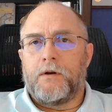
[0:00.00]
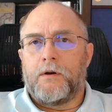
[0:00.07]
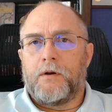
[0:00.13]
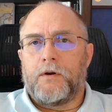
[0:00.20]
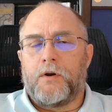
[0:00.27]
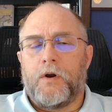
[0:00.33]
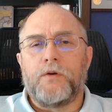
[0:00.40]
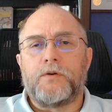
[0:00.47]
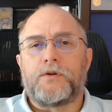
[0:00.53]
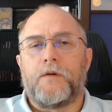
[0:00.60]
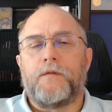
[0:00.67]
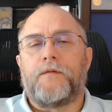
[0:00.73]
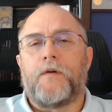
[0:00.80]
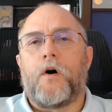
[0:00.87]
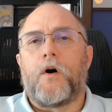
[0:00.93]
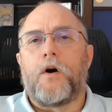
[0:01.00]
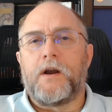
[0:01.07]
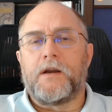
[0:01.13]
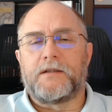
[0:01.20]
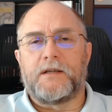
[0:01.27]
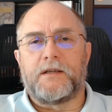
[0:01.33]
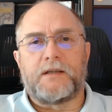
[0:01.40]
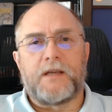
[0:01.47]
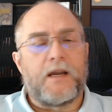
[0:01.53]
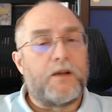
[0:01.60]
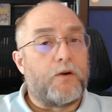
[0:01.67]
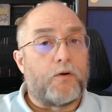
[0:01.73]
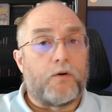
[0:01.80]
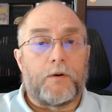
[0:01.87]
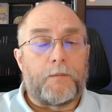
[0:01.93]
go so far as to say
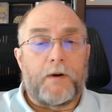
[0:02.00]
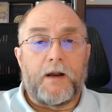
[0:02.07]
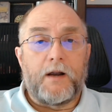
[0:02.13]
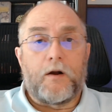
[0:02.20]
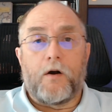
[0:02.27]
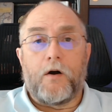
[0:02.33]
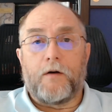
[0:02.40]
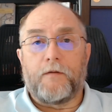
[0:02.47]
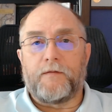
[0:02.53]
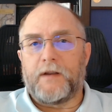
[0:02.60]
you're going to break off.